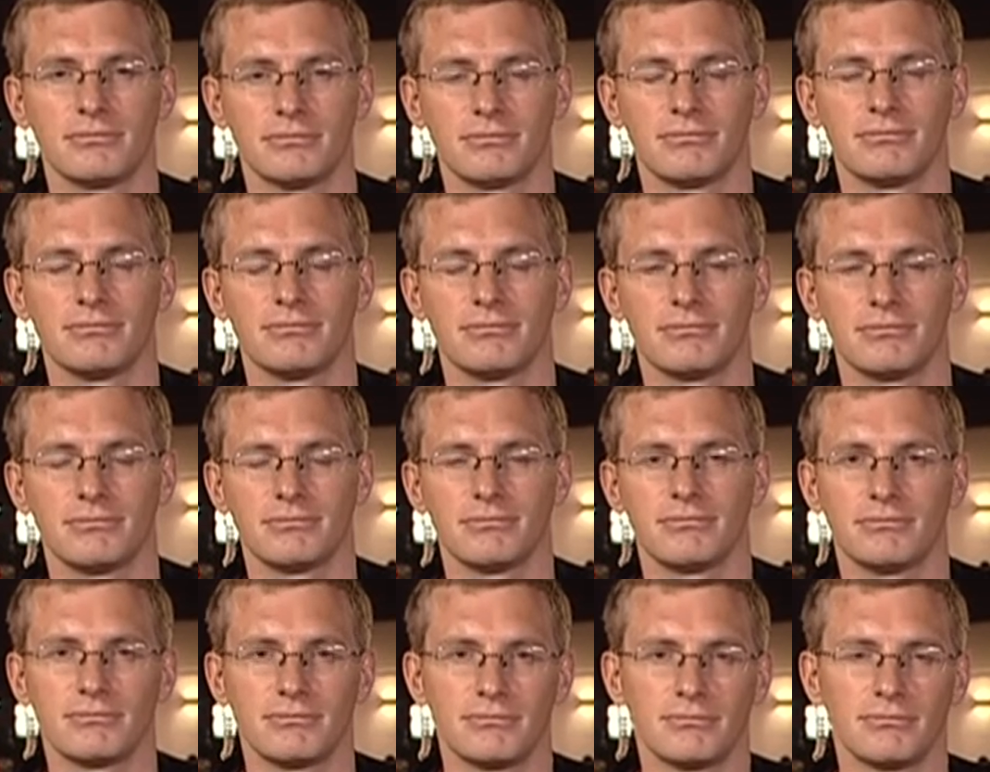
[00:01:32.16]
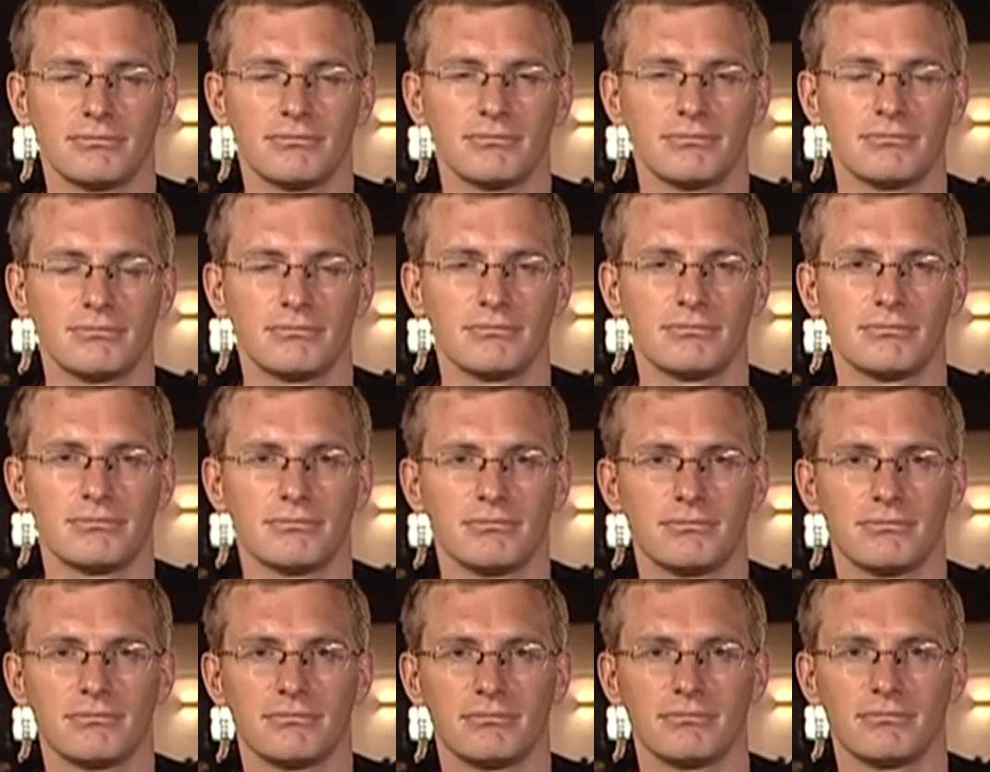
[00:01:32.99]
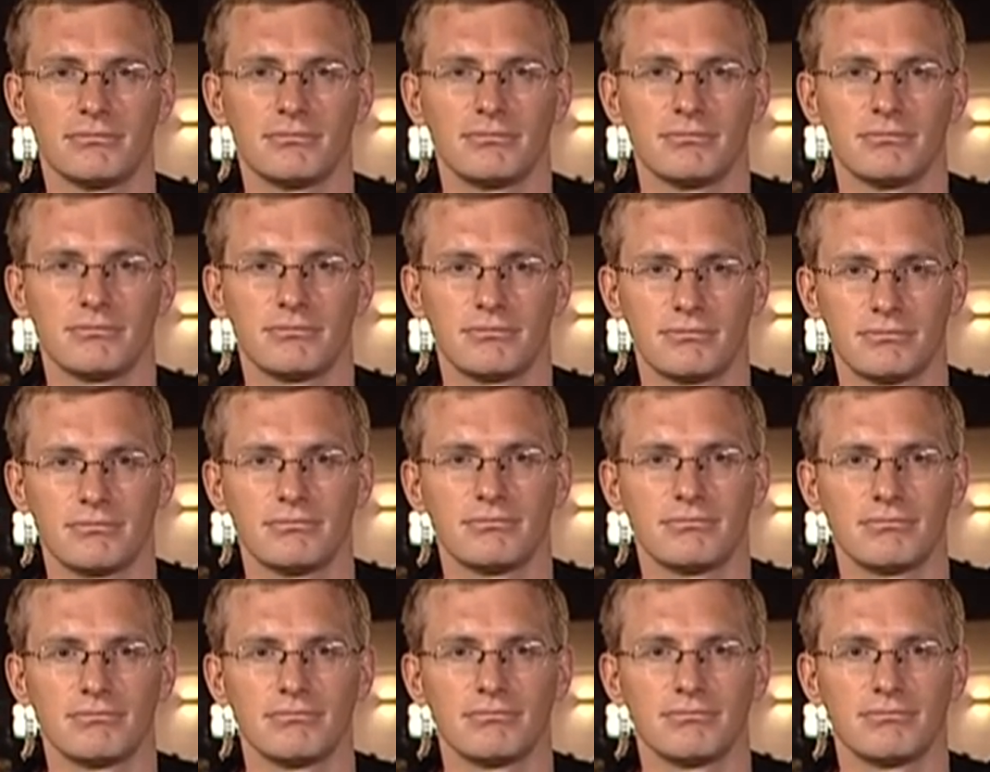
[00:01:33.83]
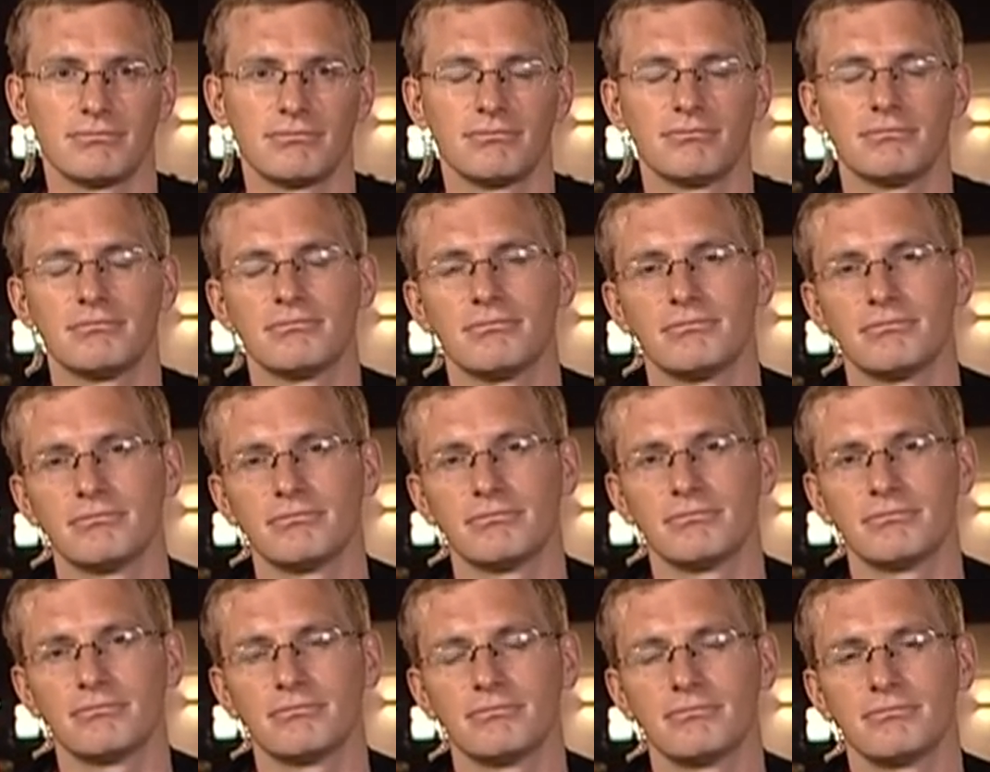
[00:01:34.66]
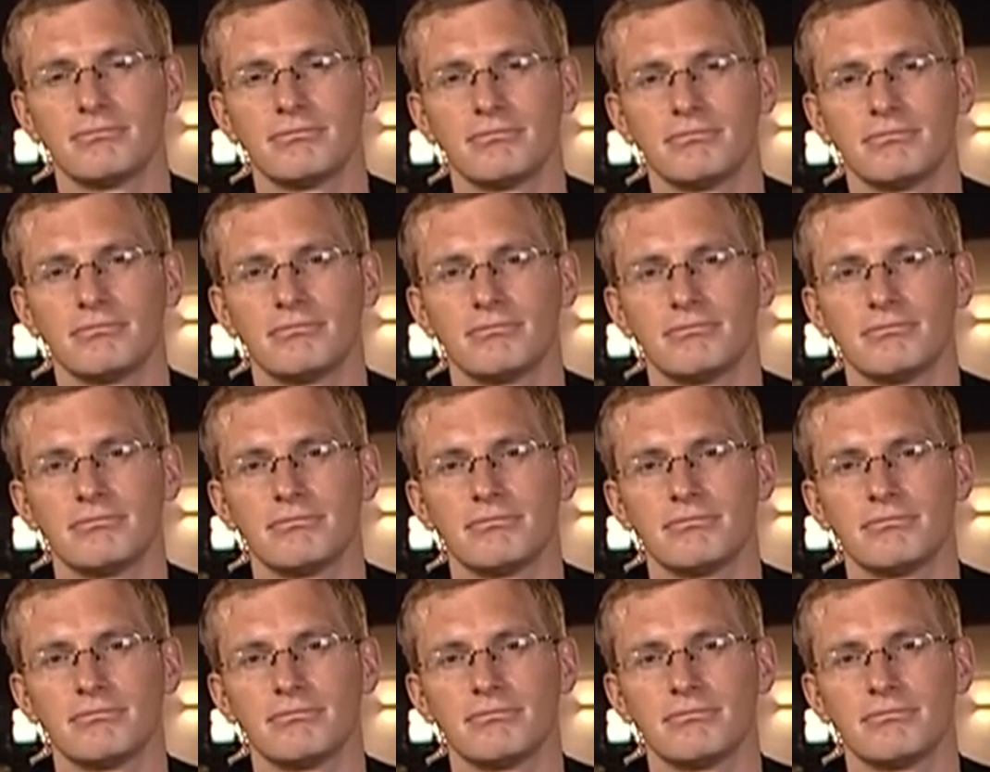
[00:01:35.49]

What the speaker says: Nobody speaks.